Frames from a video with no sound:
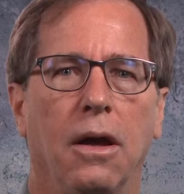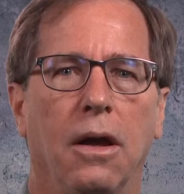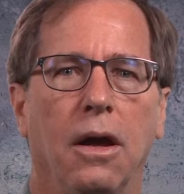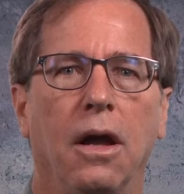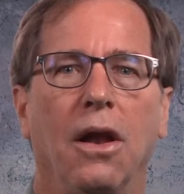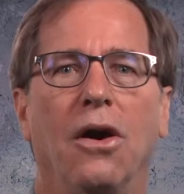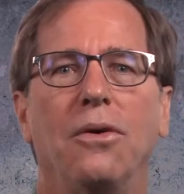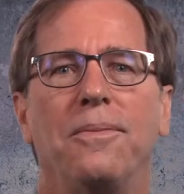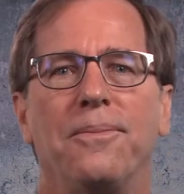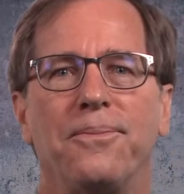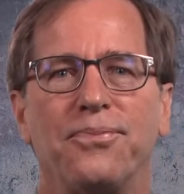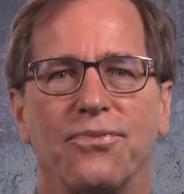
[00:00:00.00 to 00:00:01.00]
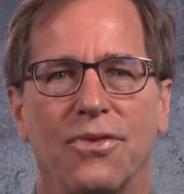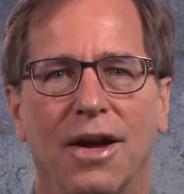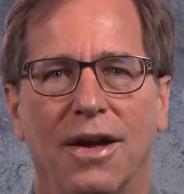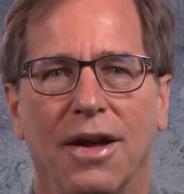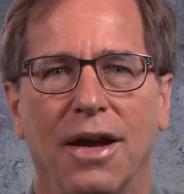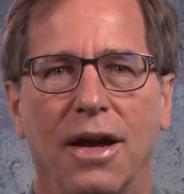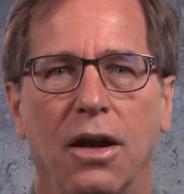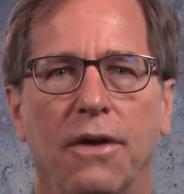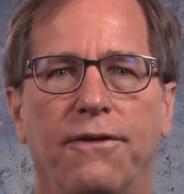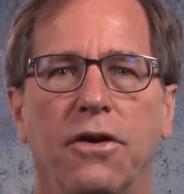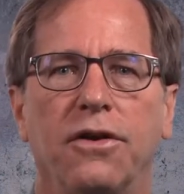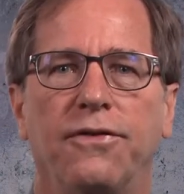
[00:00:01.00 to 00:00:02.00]
Hello. In our
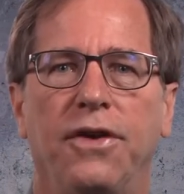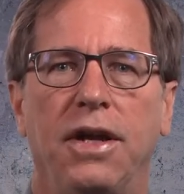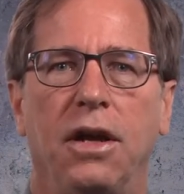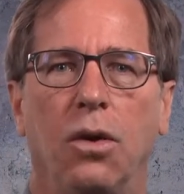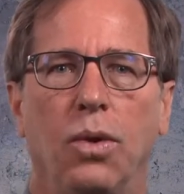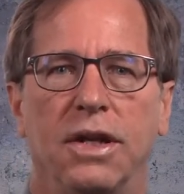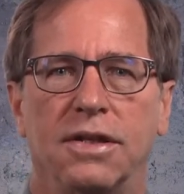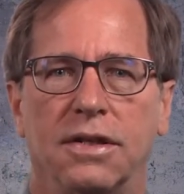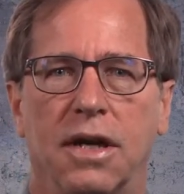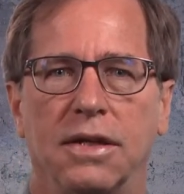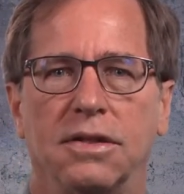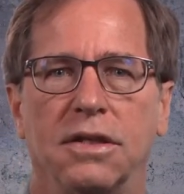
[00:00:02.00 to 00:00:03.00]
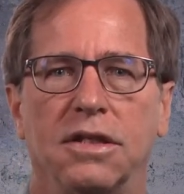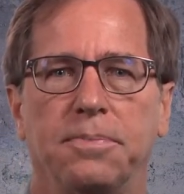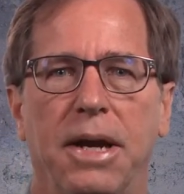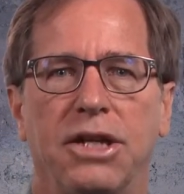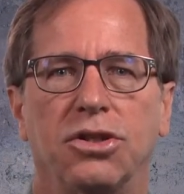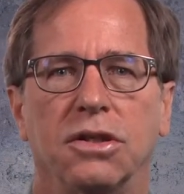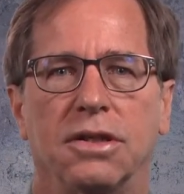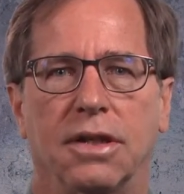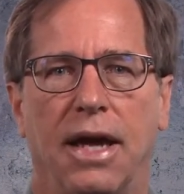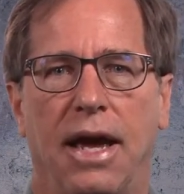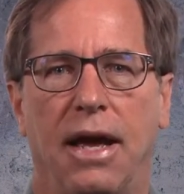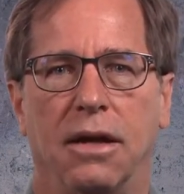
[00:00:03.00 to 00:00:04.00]
first video, we discussed the spatial
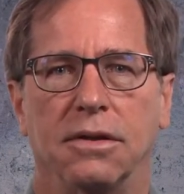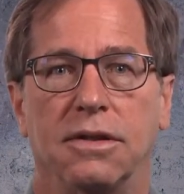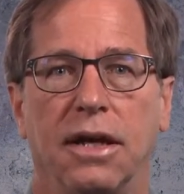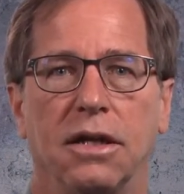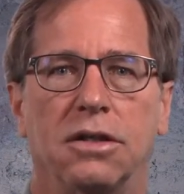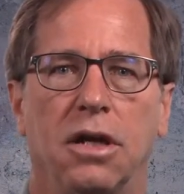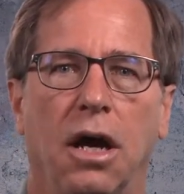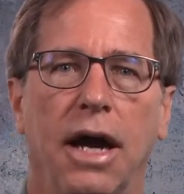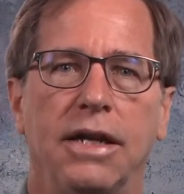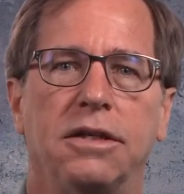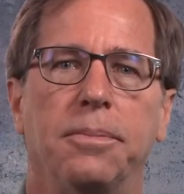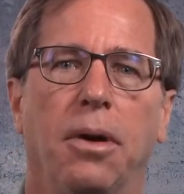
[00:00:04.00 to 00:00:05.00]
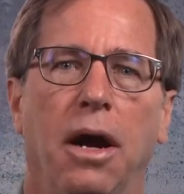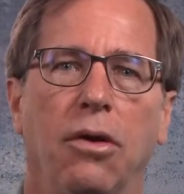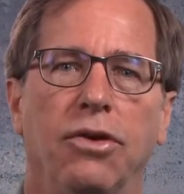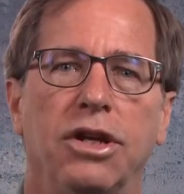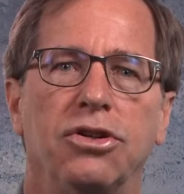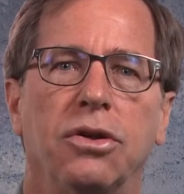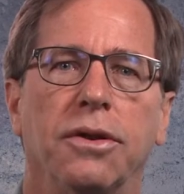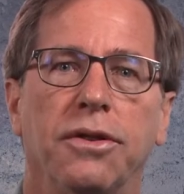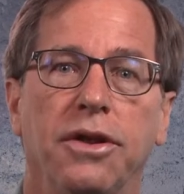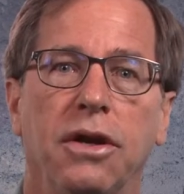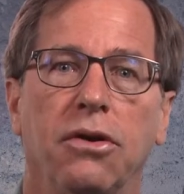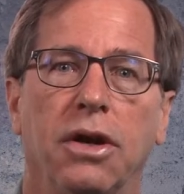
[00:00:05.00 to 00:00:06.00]
scales that are tied to bioregional
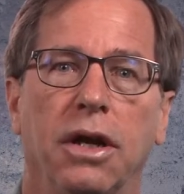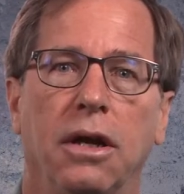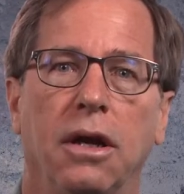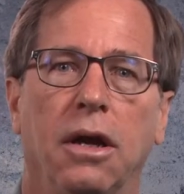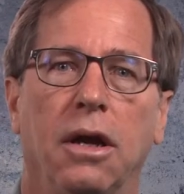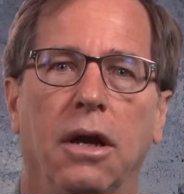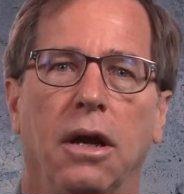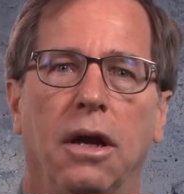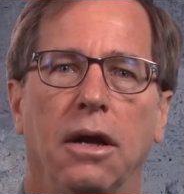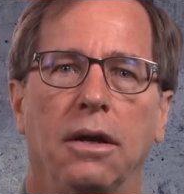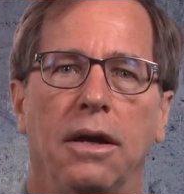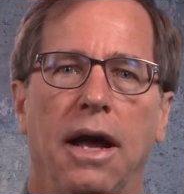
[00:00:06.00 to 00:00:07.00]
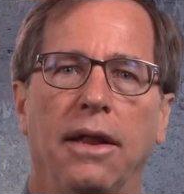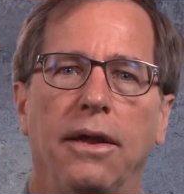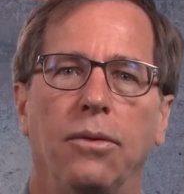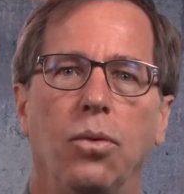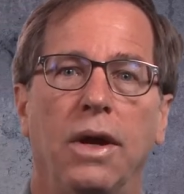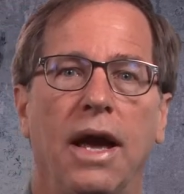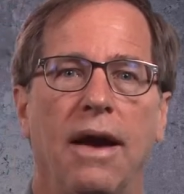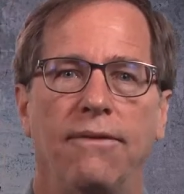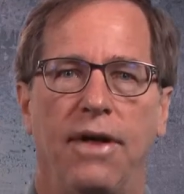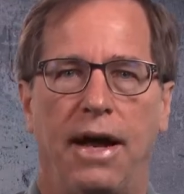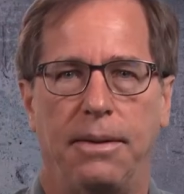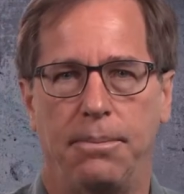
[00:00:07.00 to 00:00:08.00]
theory. Now that we have
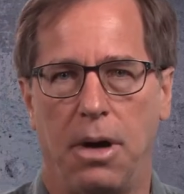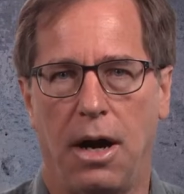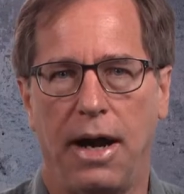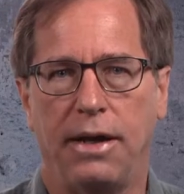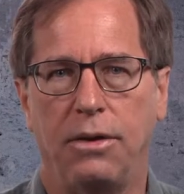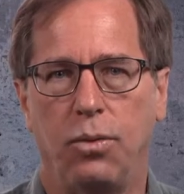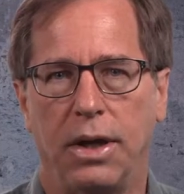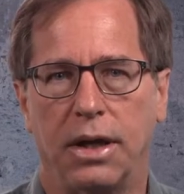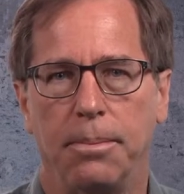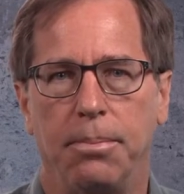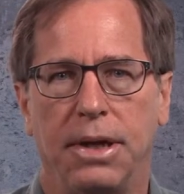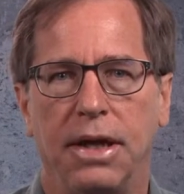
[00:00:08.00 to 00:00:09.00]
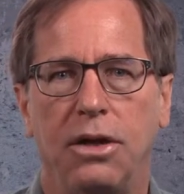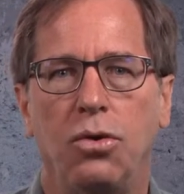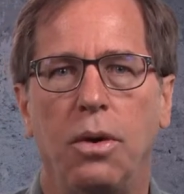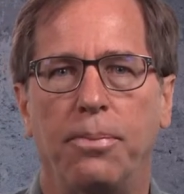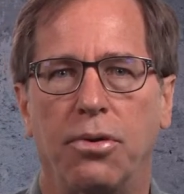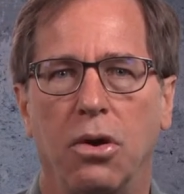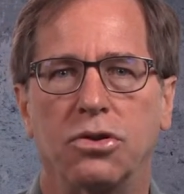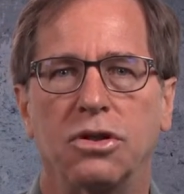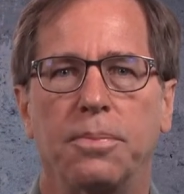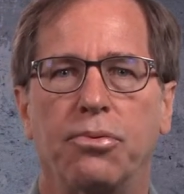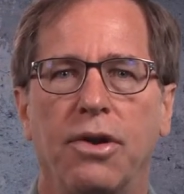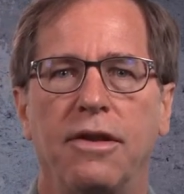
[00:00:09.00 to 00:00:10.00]
that in mind, we can begin to approach the
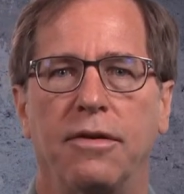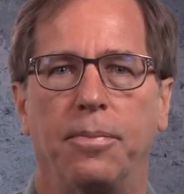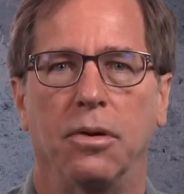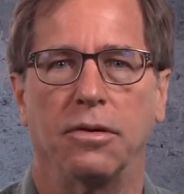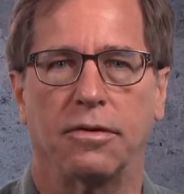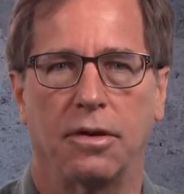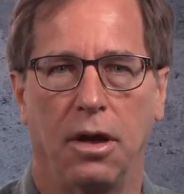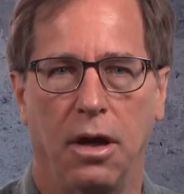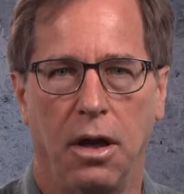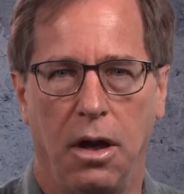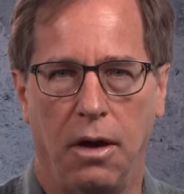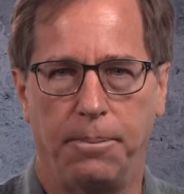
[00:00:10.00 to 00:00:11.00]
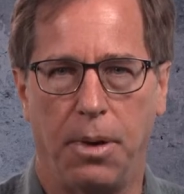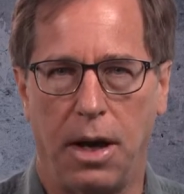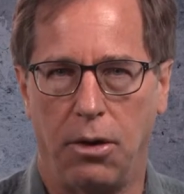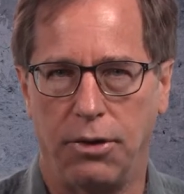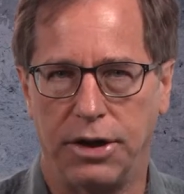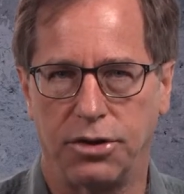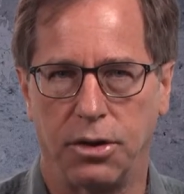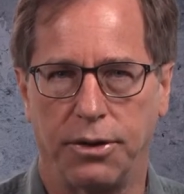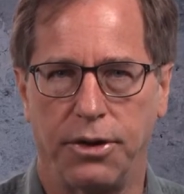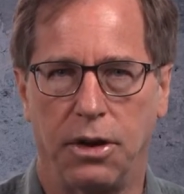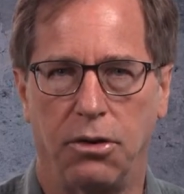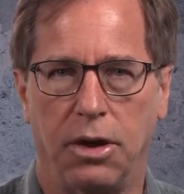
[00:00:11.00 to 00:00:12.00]
principles of bioregional
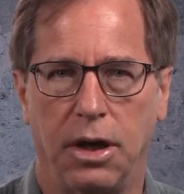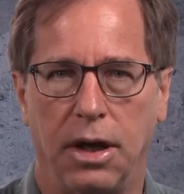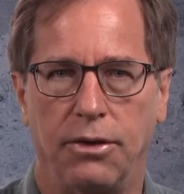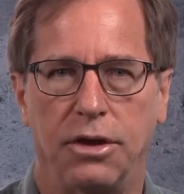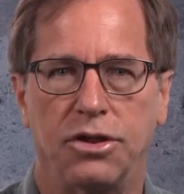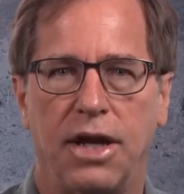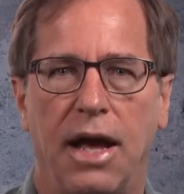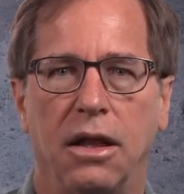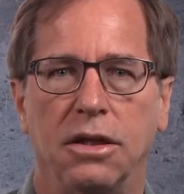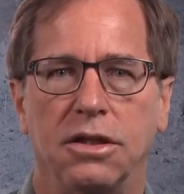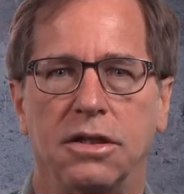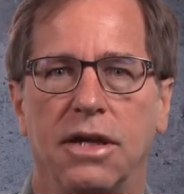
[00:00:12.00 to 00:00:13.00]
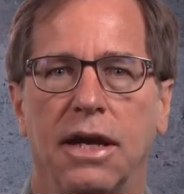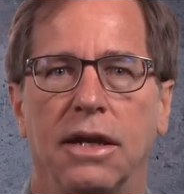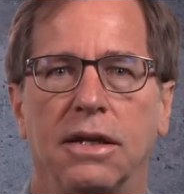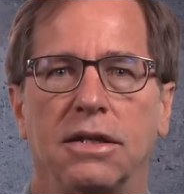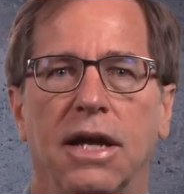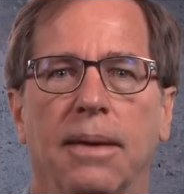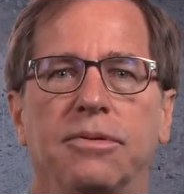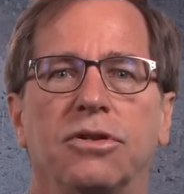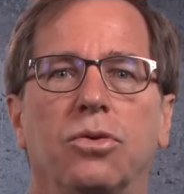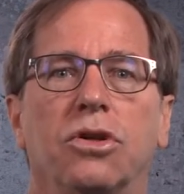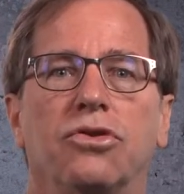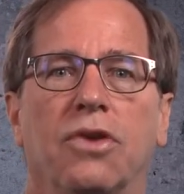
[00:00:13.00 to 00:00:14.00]
theory and the challenges that it attempts
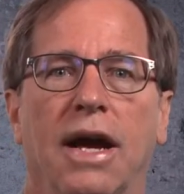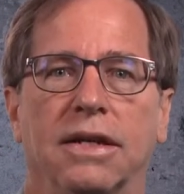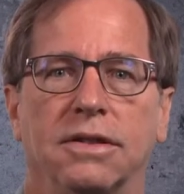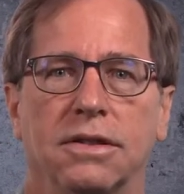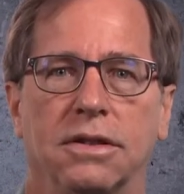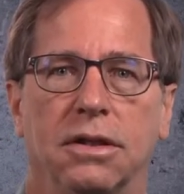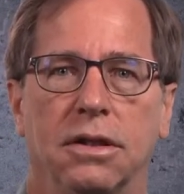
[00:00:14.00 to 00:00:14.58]
to address.